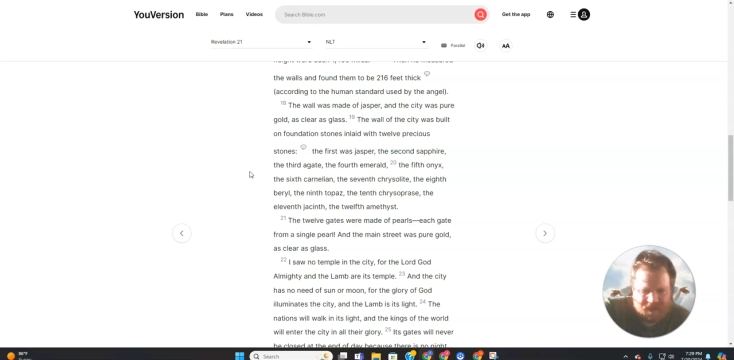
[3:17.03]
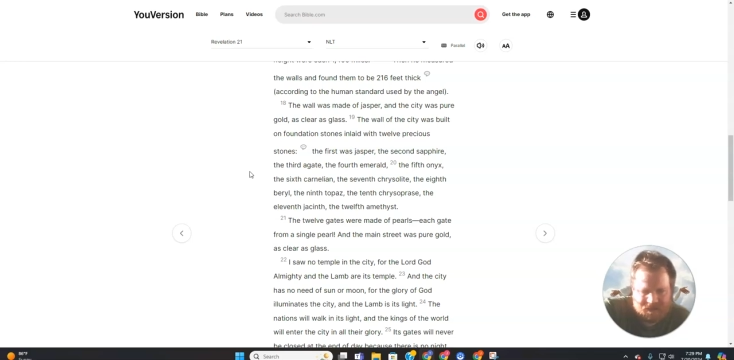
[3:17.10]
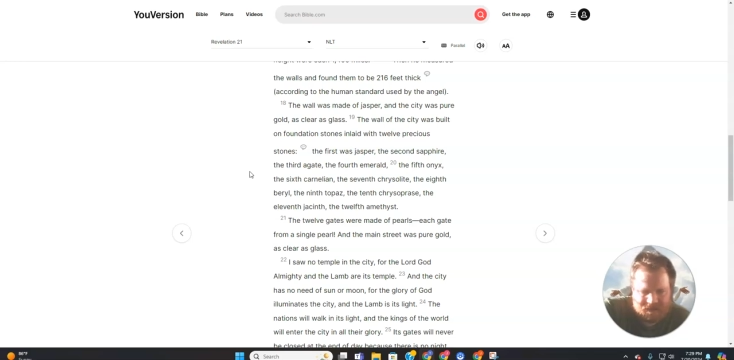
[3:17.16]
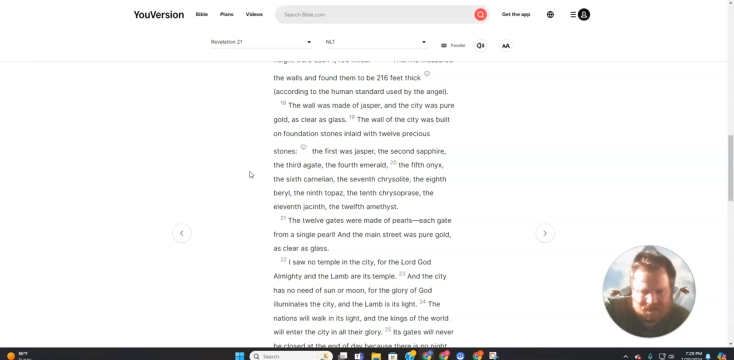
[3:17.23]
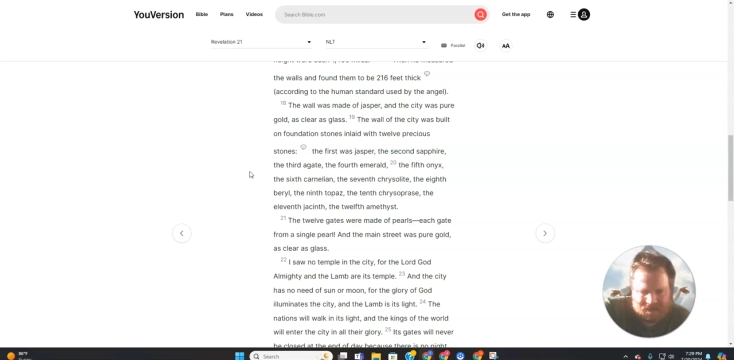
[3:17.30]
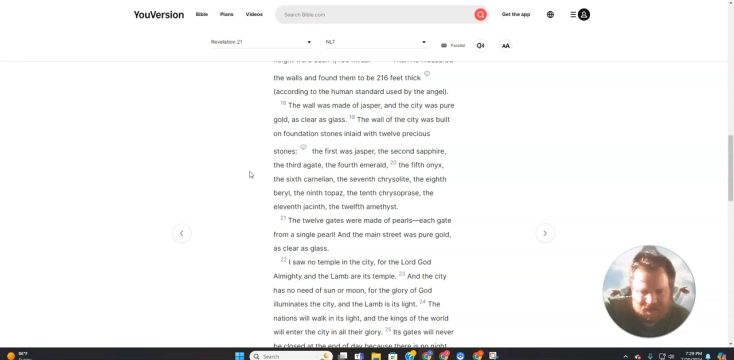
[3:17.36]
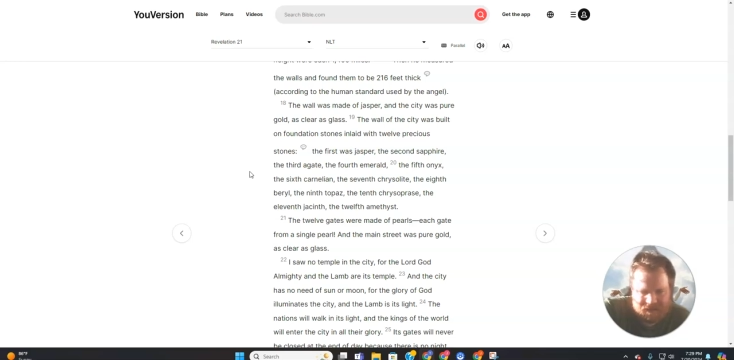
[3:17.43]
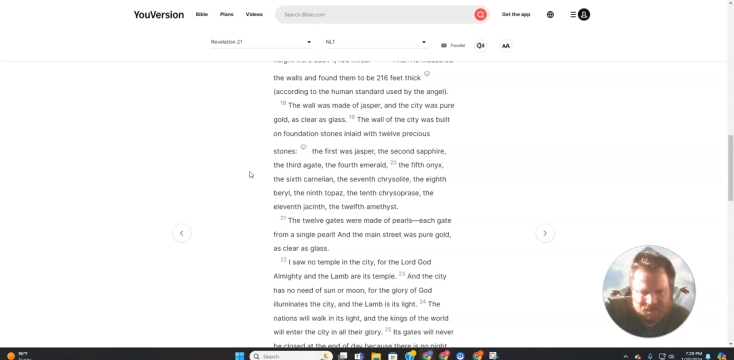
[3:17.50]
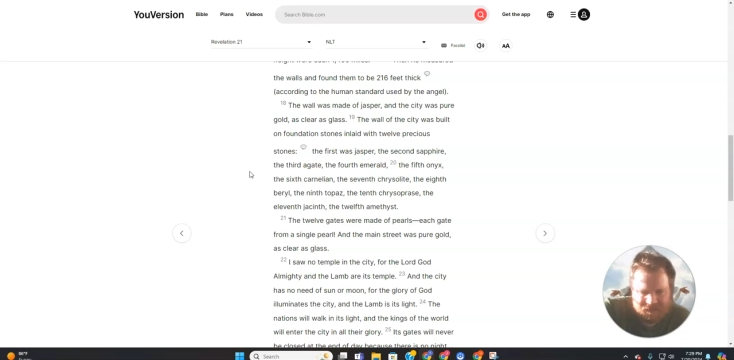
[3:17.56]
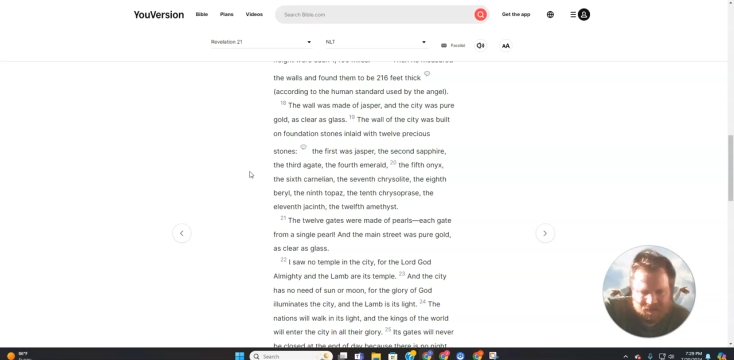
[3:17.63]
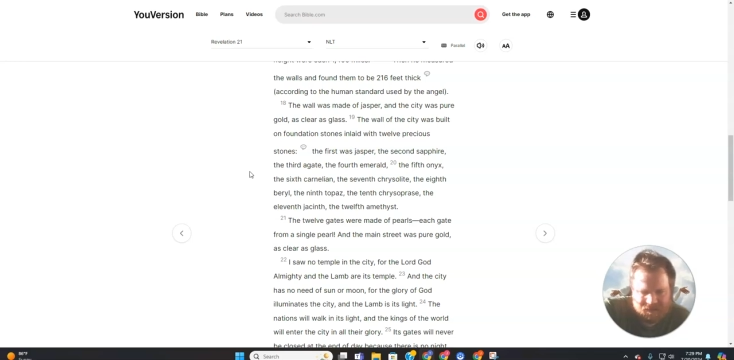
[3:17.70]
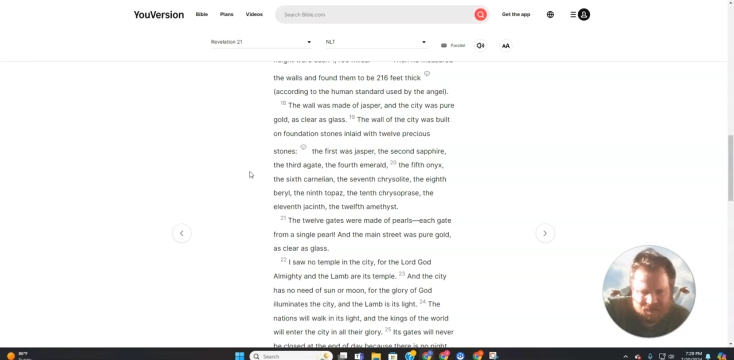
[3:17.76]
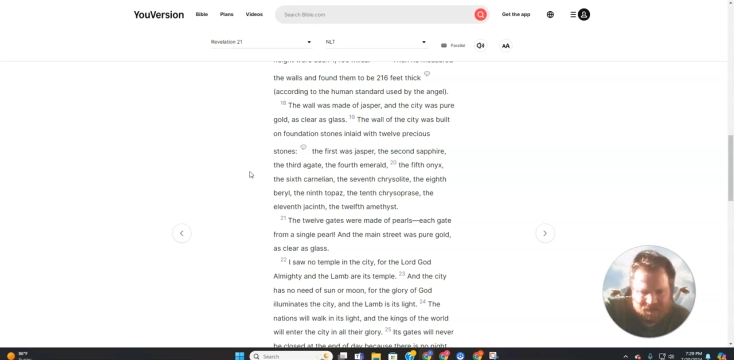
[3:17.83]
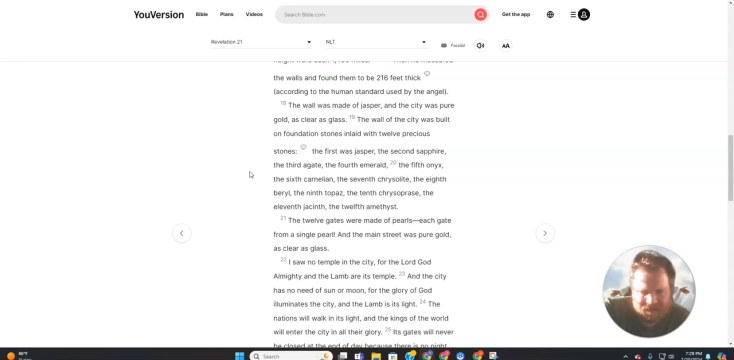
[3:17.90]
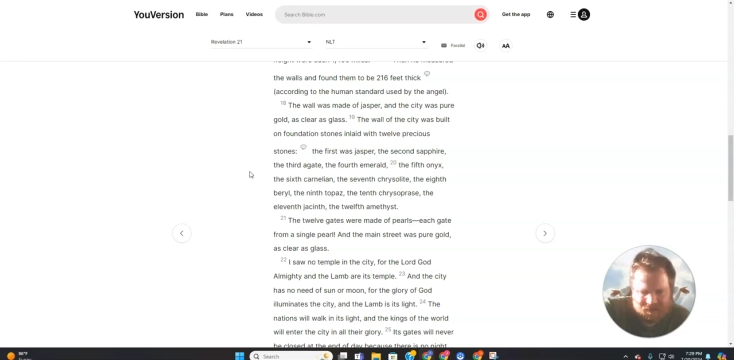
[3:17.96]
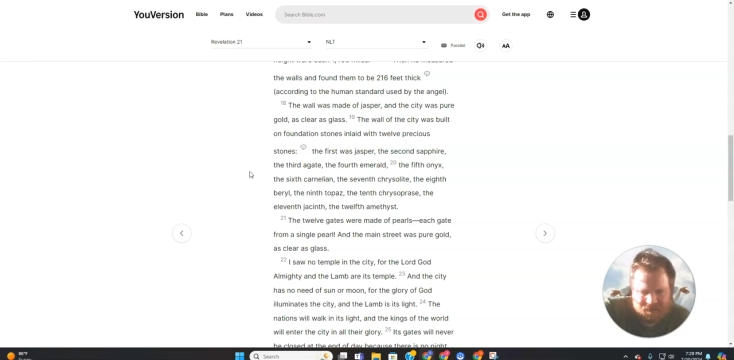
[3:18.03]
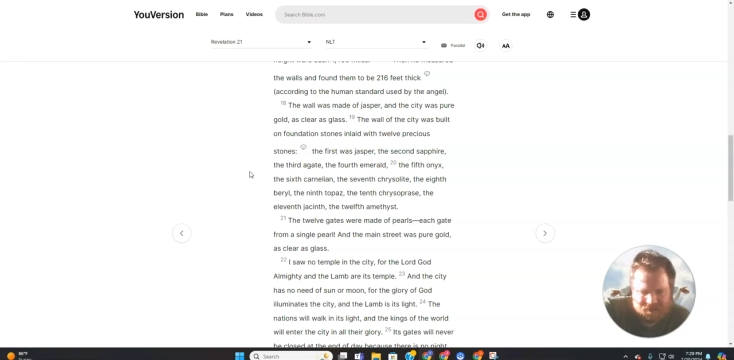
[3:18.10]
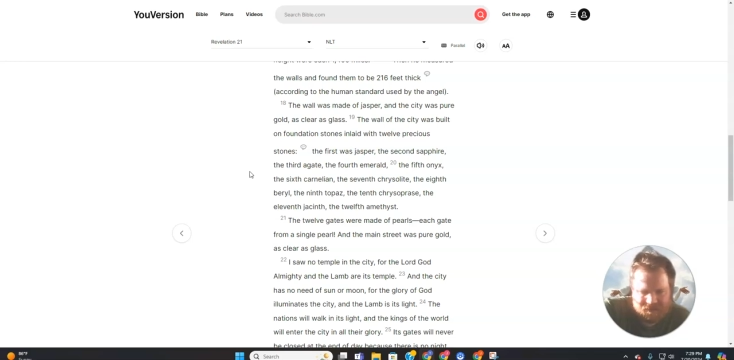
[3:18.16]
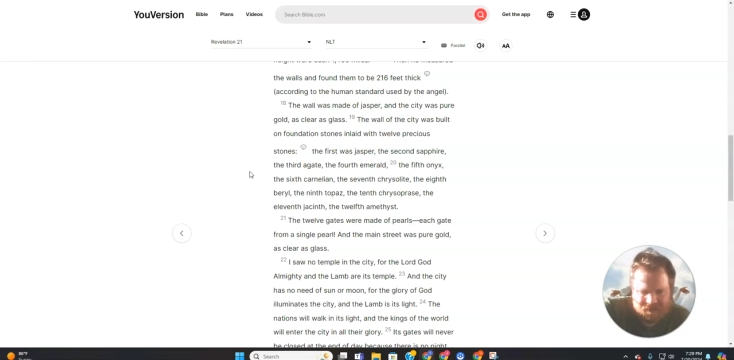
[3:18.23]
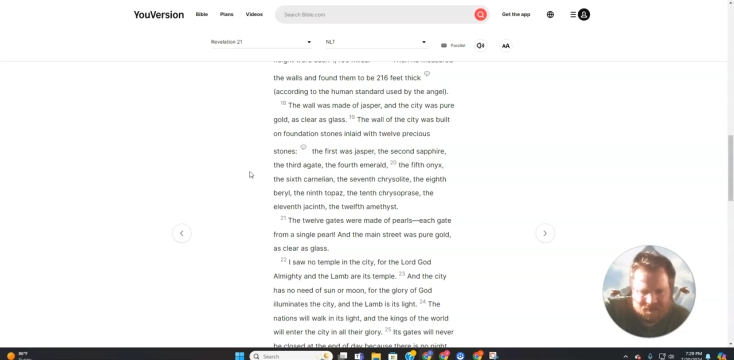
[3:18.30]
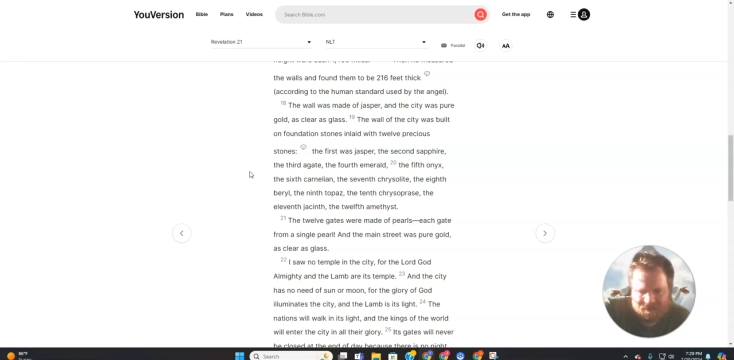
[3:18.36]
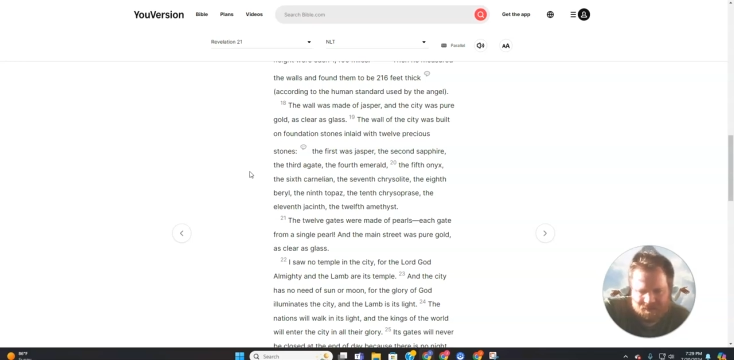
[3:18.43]
the seventh
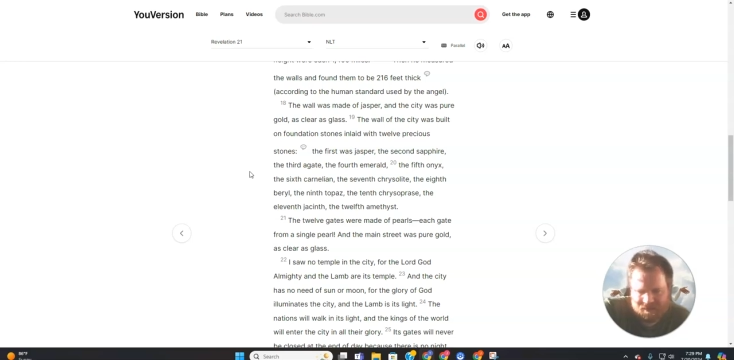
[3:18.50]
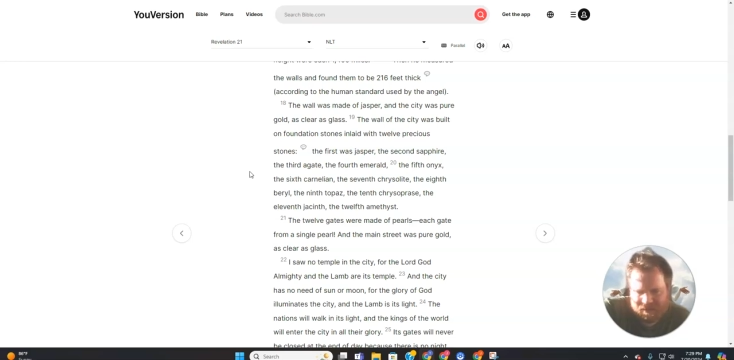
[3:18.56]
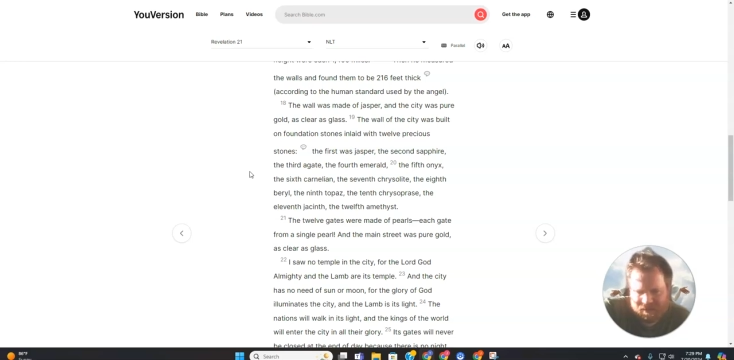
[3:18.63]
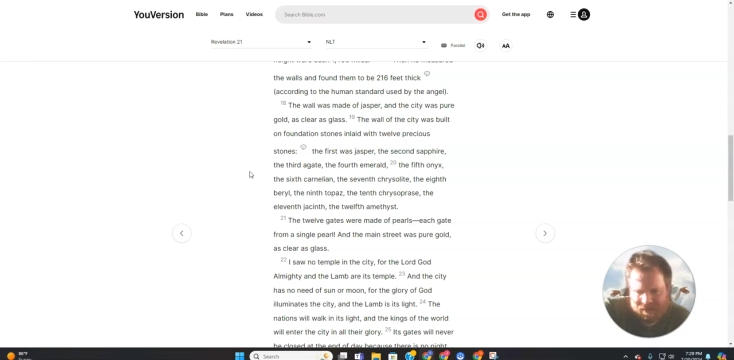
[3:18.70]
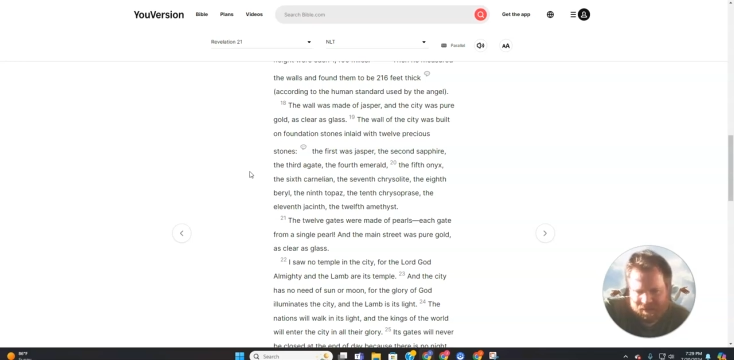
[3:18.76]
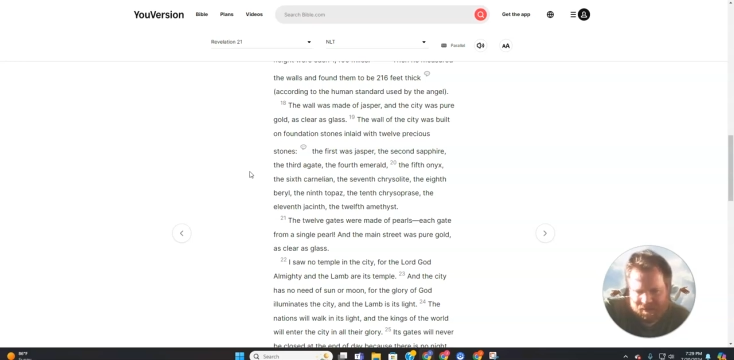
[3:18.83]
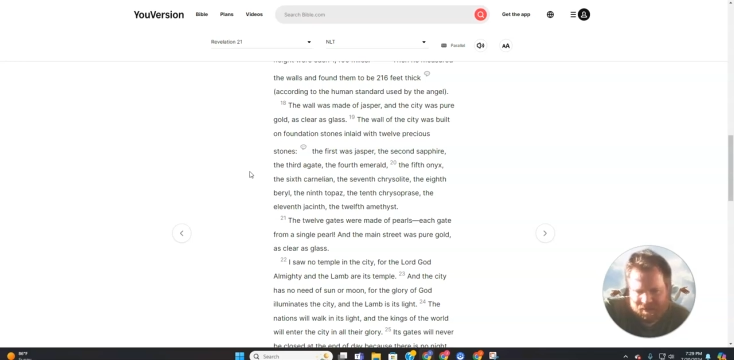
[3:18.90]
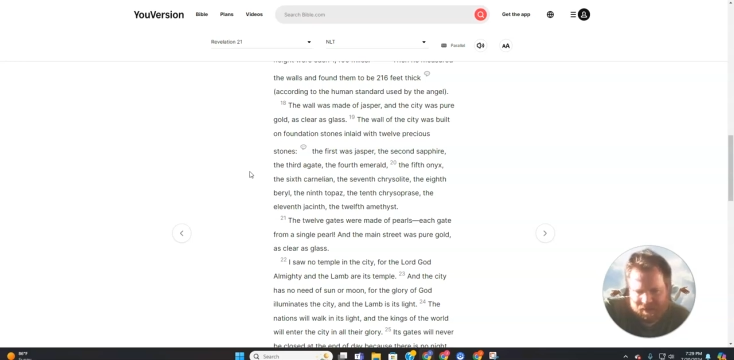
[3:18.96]
chrysolite,